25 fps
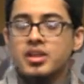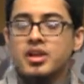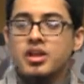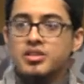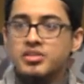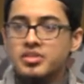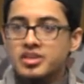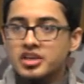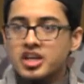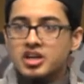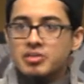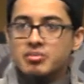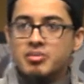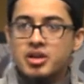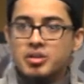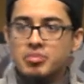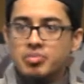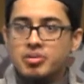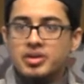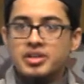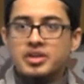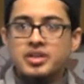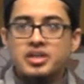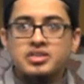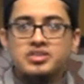I'll think about
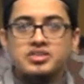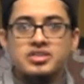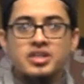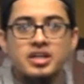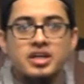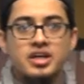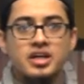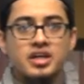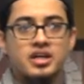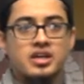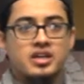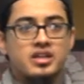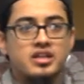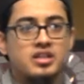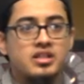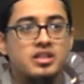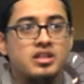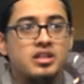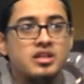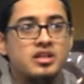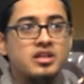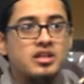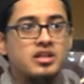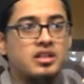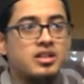praying salah.
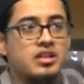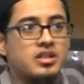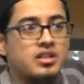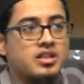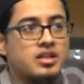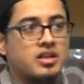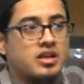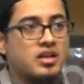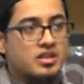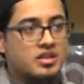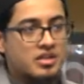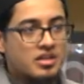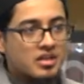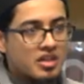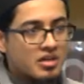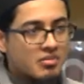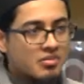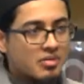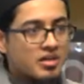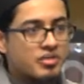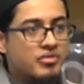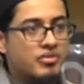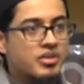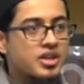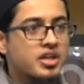Then I'll think
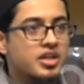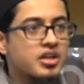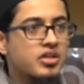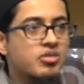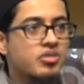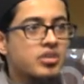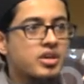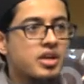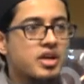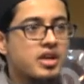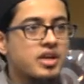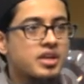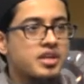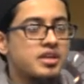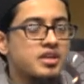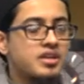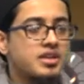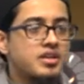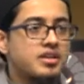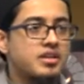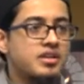about reading Quran.